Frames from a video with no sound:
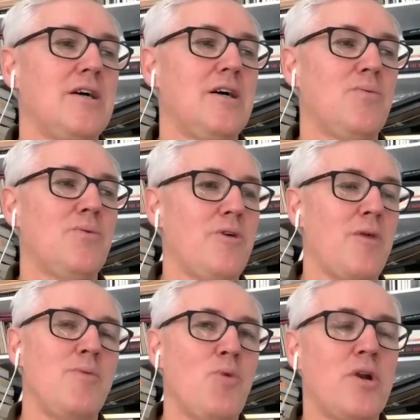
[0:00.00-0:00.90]
uh, I
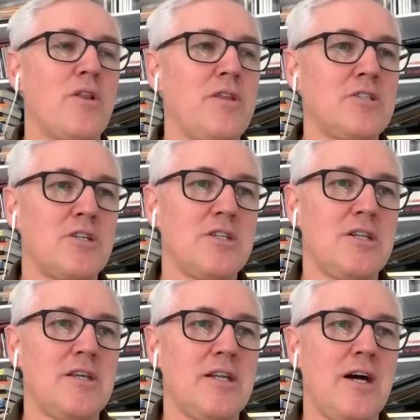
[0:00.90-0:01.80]
remember one of the things I
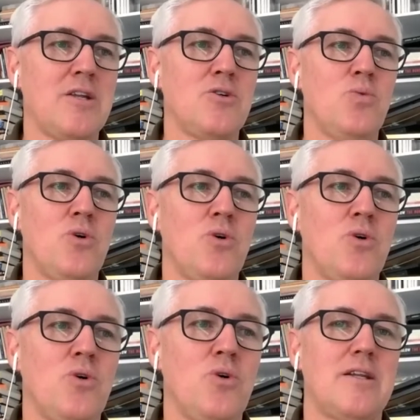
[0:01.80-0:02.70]
said in that article was
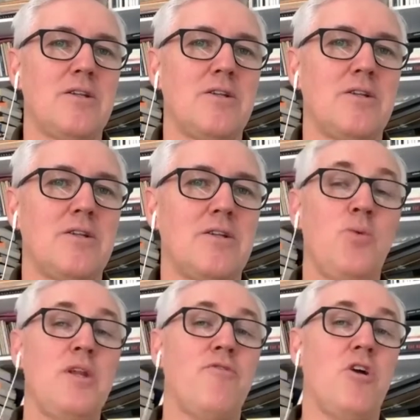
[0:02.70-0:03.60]
that certainly
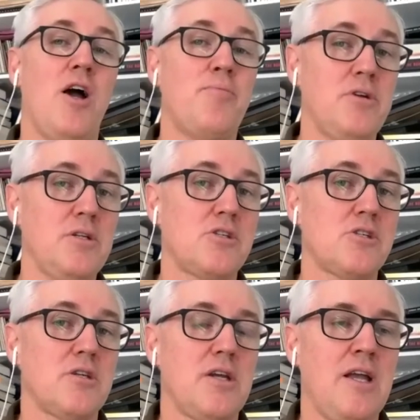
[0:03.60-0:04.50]
whenever I
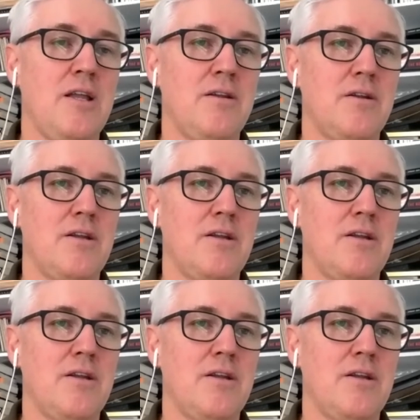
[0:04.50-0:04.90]
preach and